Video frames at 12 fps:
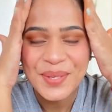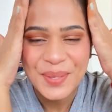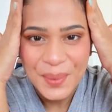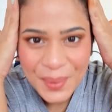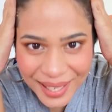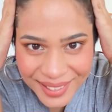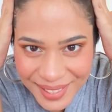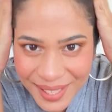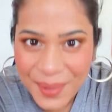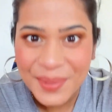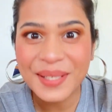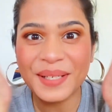So I think
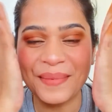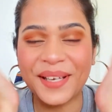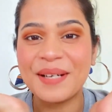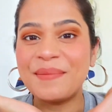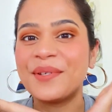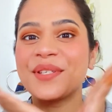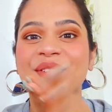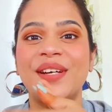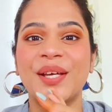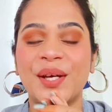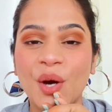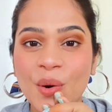now the makeup looks
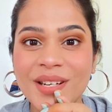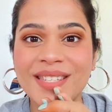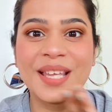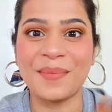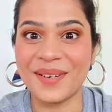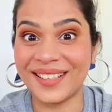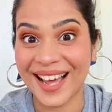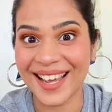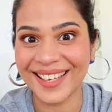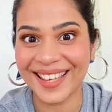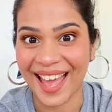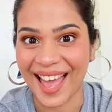really good,
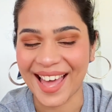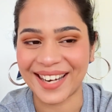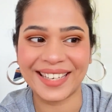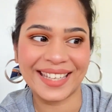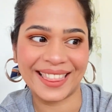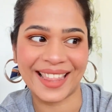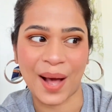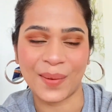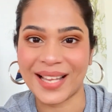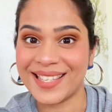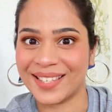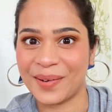summer-like, and now
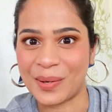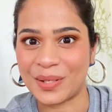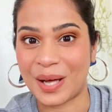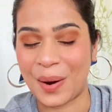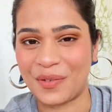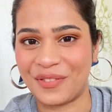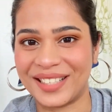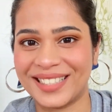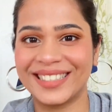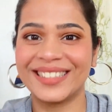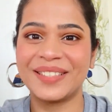let's go to the outfit.